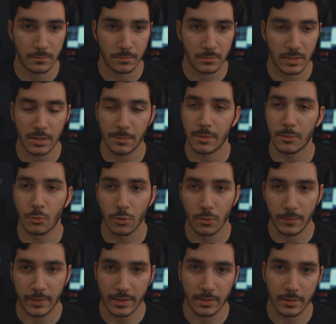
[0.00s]
tend to be more
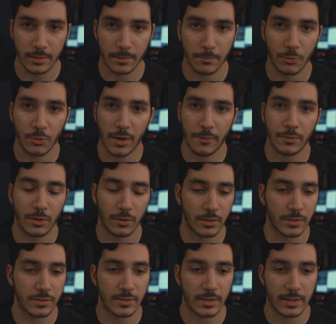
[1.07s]
of like a graphic
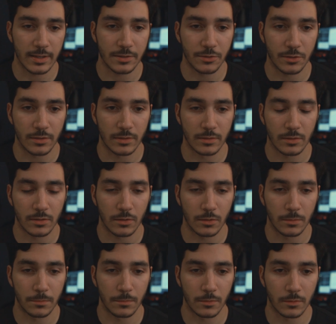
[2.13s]
artist, I guess you can
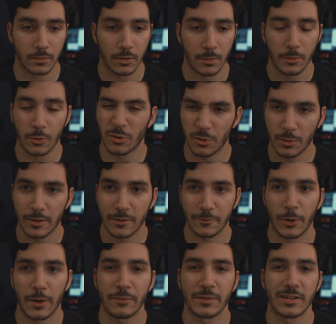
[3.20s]
call me a
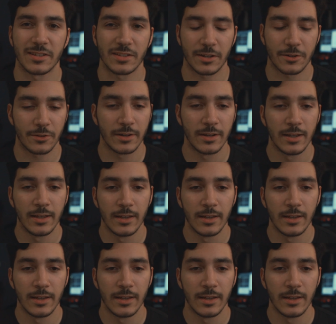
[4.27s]
graphic designer.